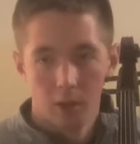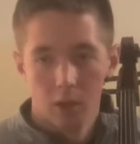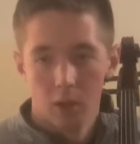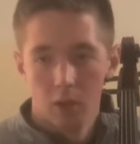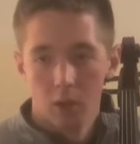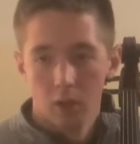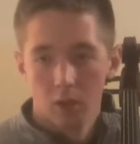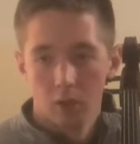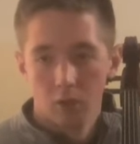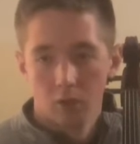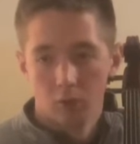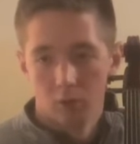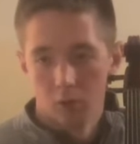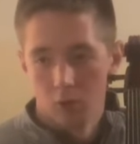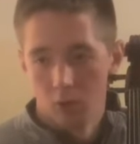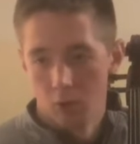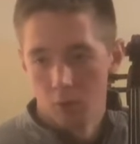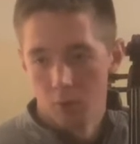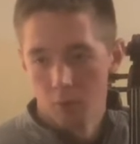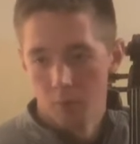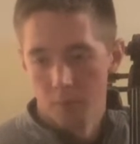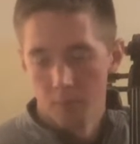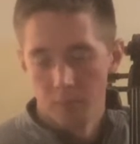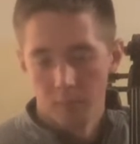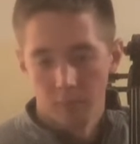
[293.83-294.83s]
So
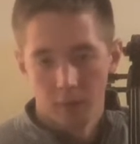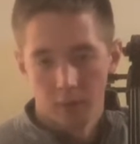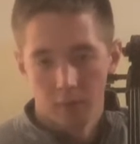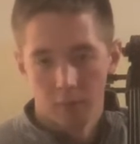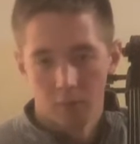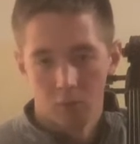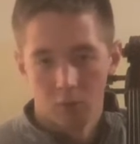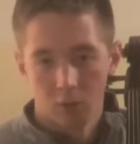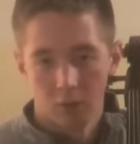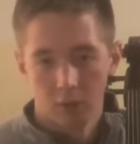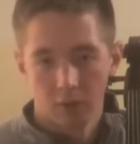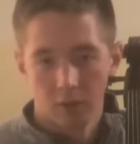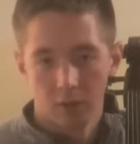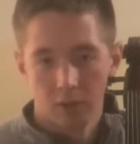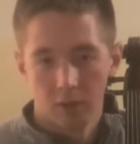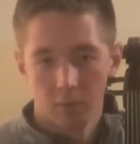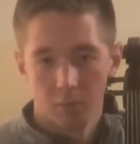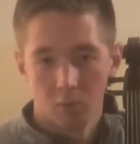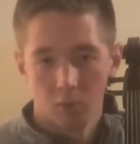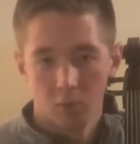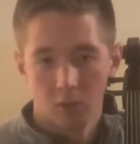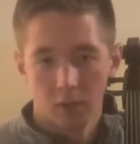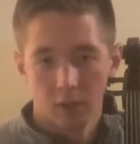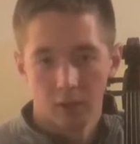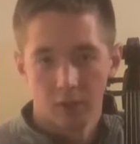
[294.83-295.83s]
for example,
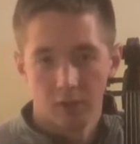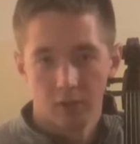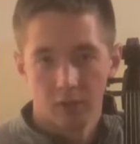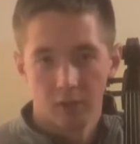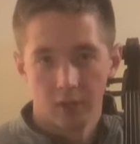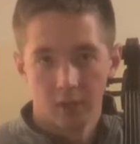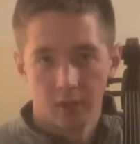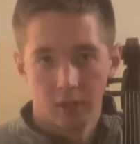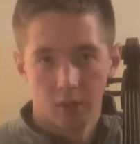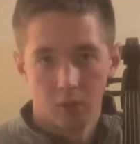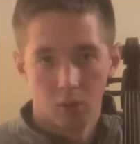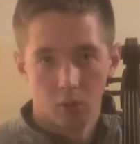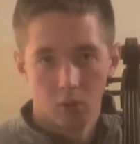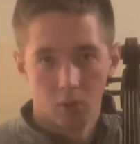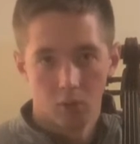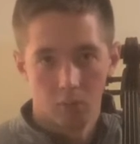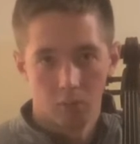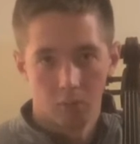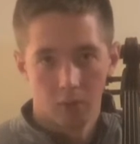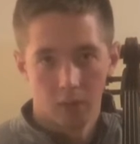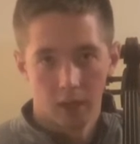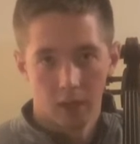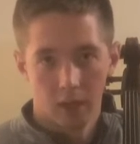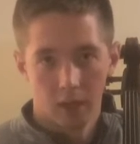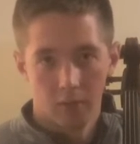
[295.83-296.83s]
let's say you're
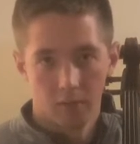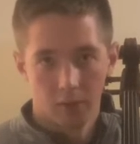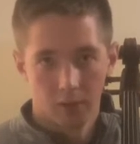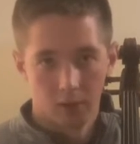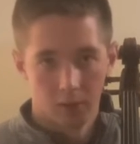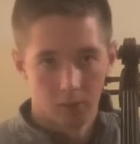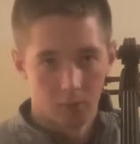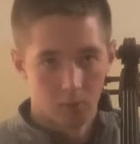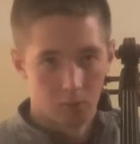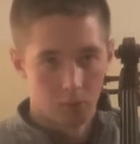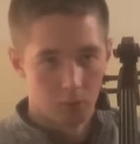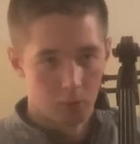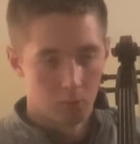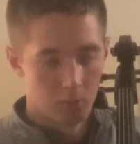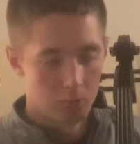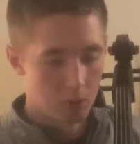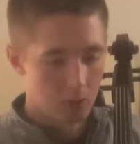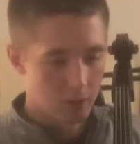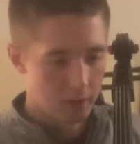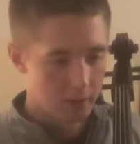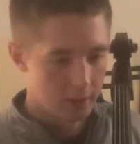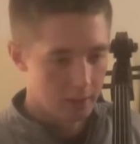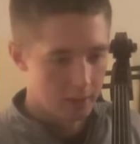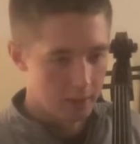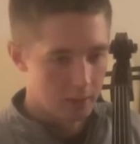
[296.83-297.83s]

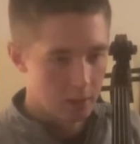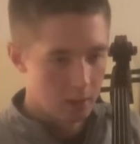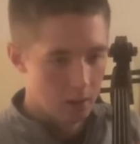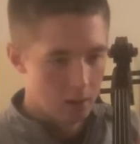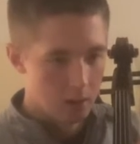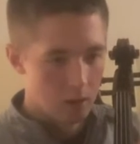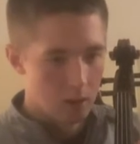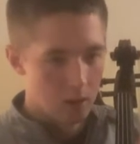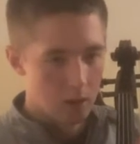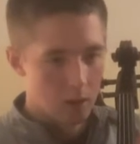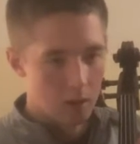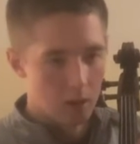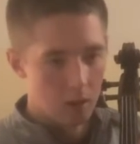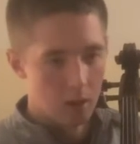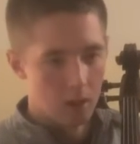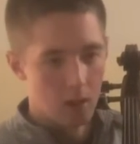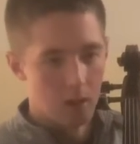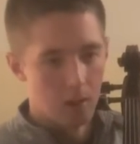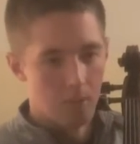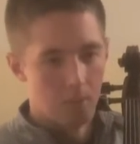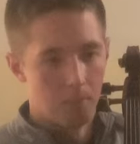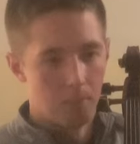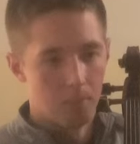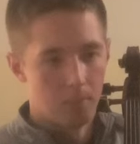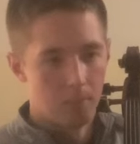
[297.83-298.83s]
playing
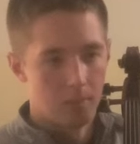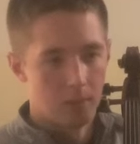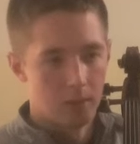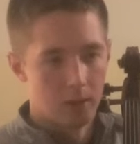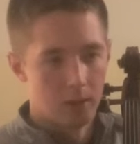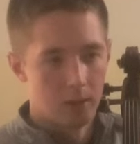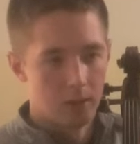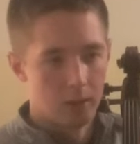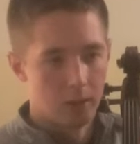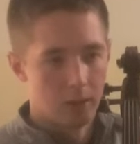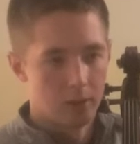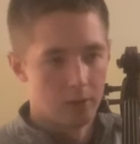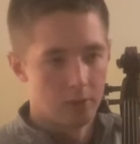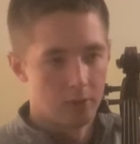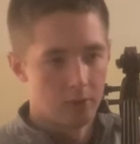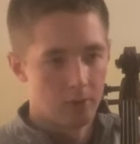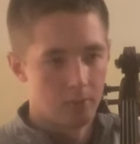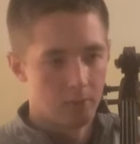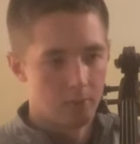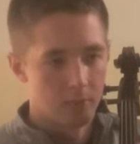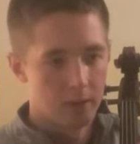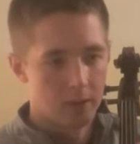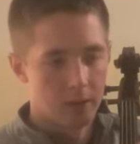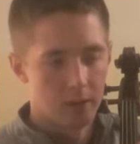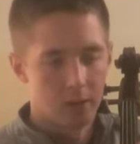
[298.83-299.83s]

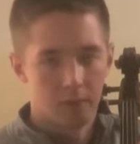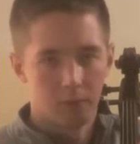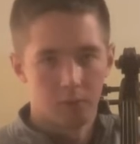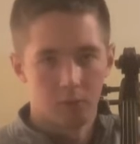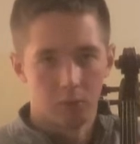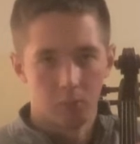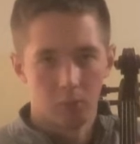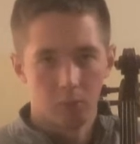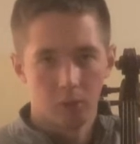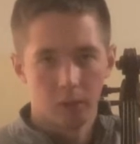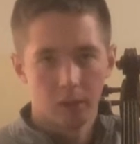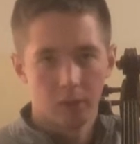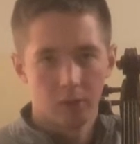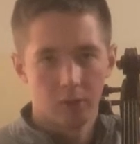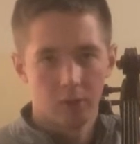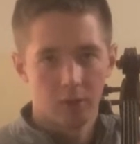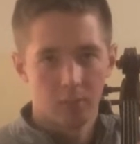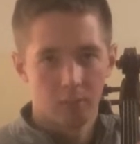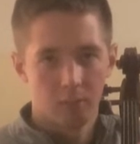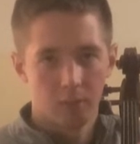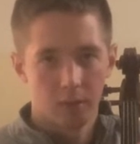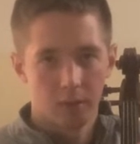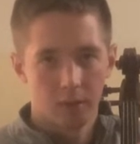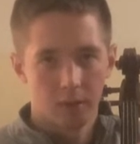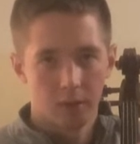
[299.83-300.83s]
if you're playing
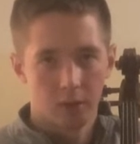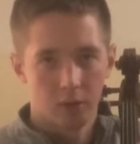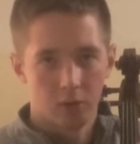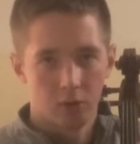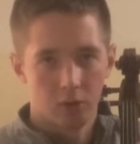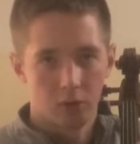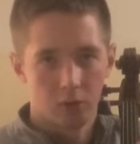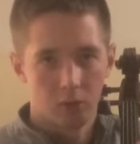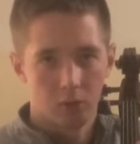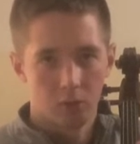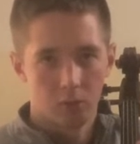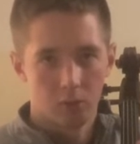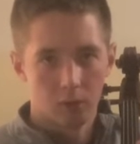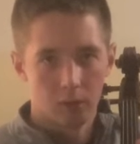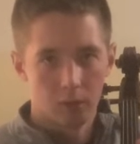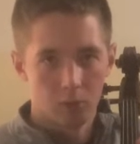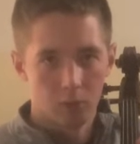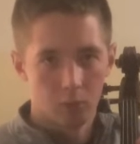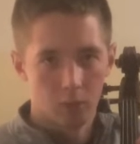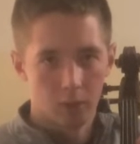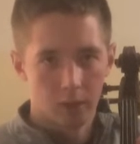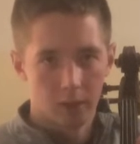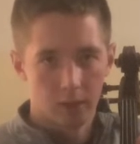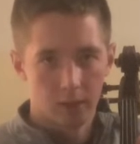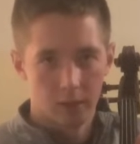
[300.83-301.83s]
something that's generally
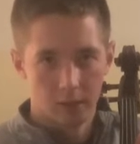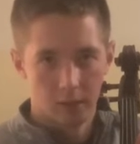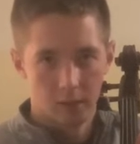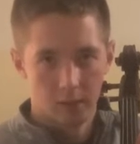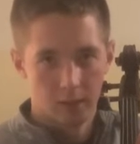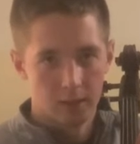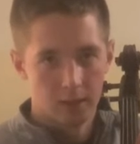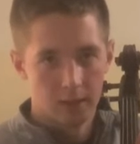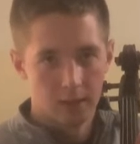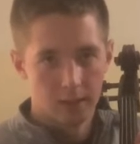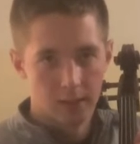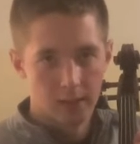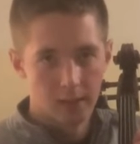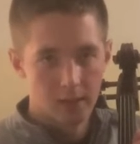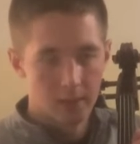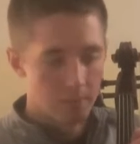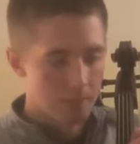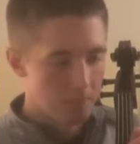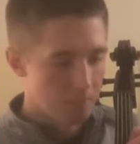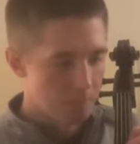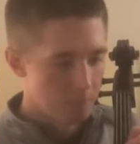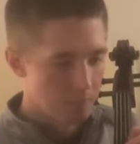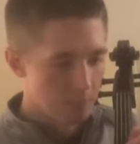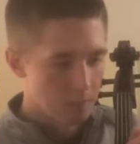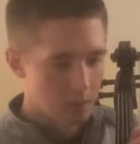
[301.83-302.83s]
written in D,
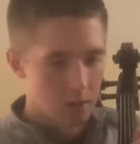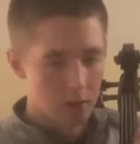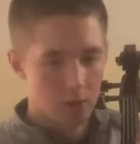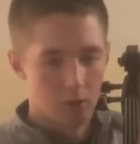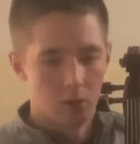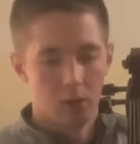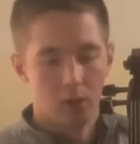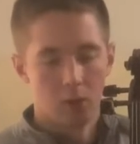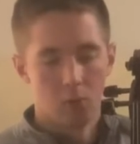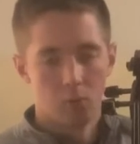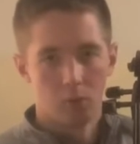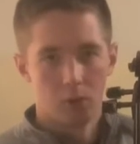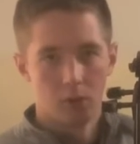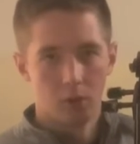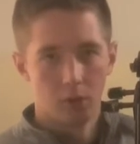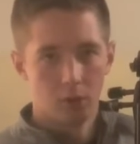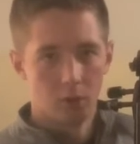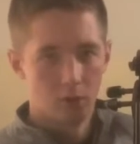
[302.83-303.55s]
you're going to want to use